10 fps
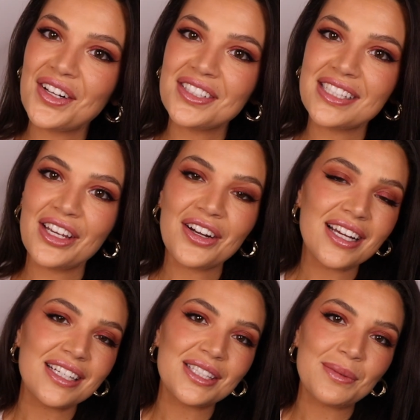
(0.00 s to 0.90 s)
dolls, here
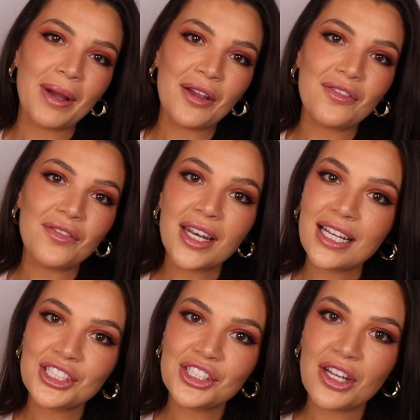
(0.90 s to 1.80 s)
is my
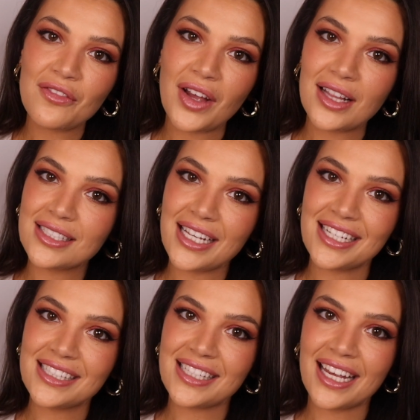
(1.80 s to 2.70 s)
finished
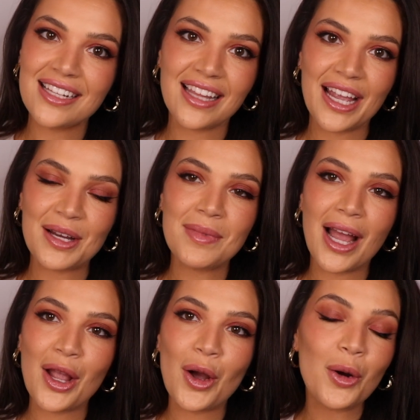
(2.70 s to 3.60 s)
Valentine's Day glam.
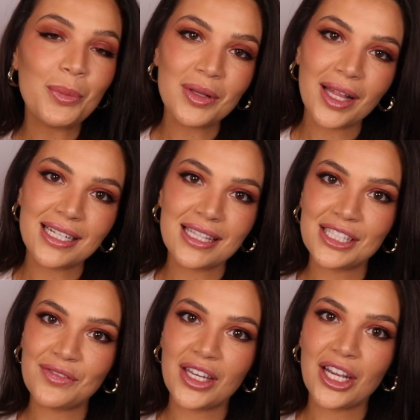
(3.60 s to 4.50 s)
I hope you liked
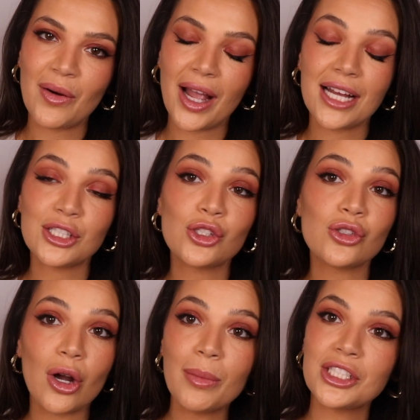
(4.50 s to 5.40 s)
this video. I had
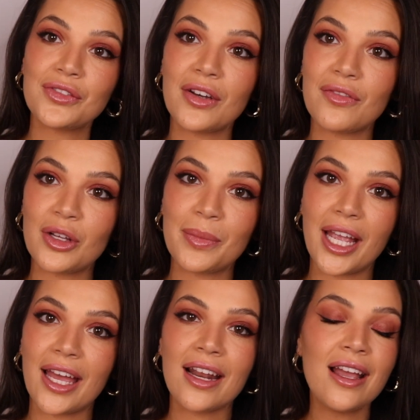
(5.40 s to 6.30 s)
so much fun
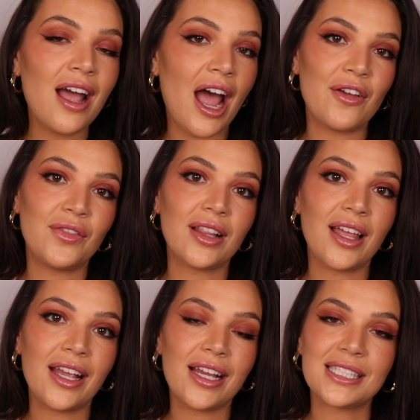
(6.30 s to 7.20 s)
filming it. I feel
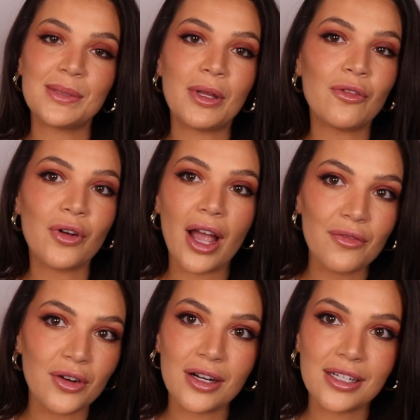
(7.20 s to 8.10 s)
like it's been
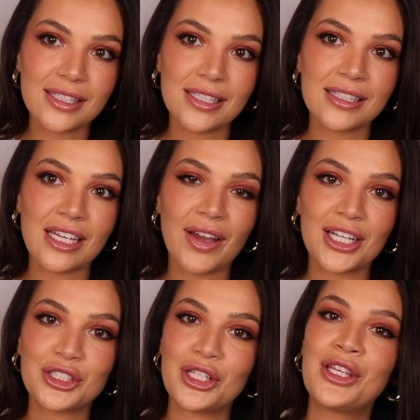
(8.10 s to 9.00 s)
forever since I've
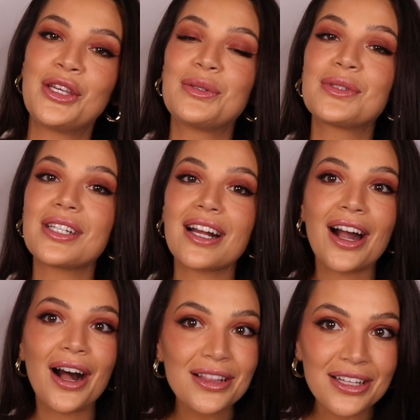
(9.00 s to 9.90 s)
actually used
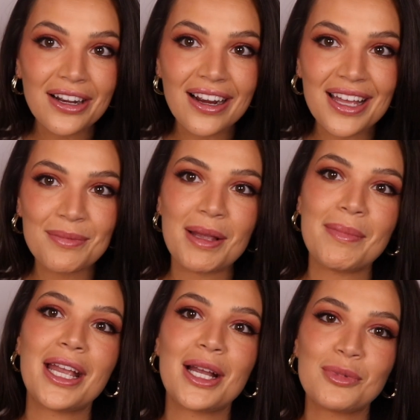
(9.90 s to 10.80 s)
color in my
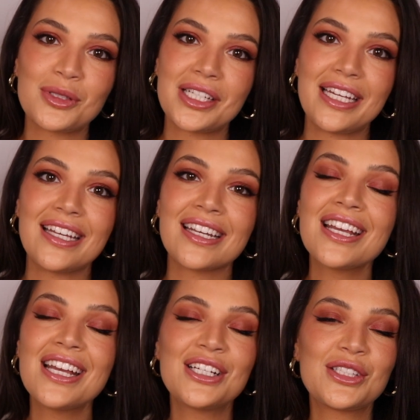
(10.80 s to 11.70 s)
makeup routine,
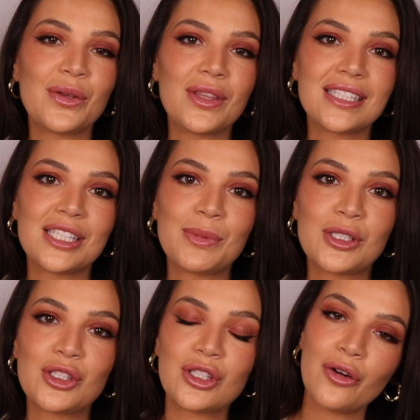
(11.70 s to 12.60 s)
so this has
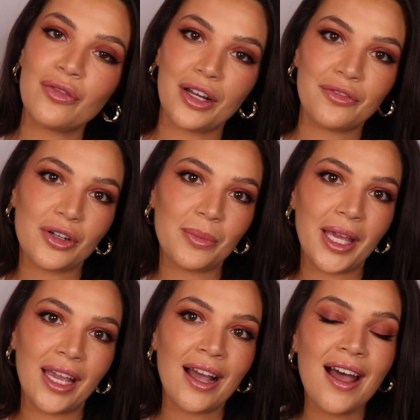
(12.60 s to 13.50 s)
been so fun for
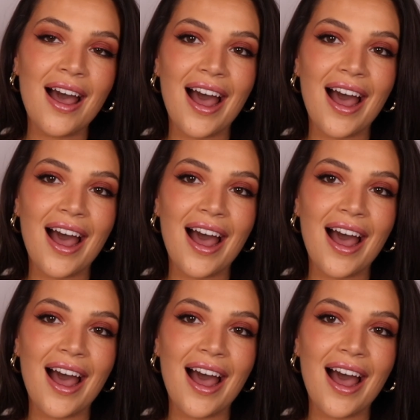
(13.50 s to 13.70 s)
me.